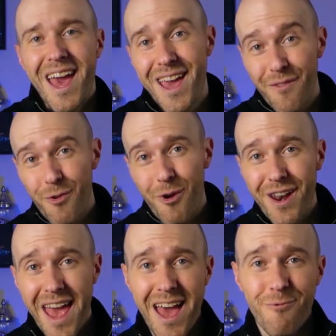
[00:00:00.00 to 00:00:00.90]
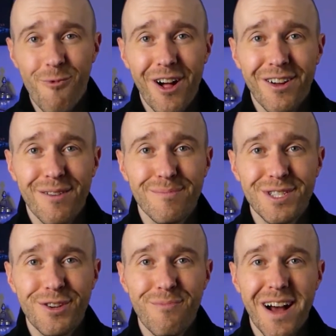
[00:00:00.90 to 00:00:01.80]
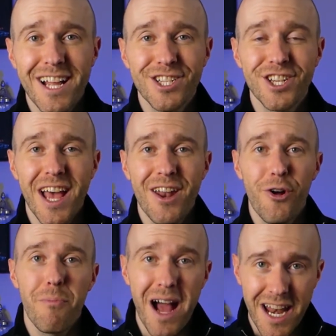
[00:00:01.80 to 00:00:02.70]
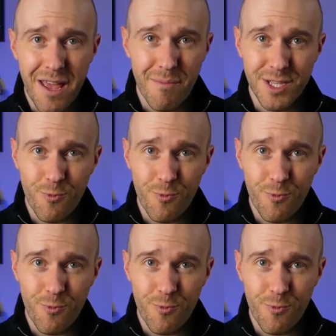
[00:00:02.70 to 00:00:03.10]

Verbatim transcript: Hey everyone and welcome to my channel. My name is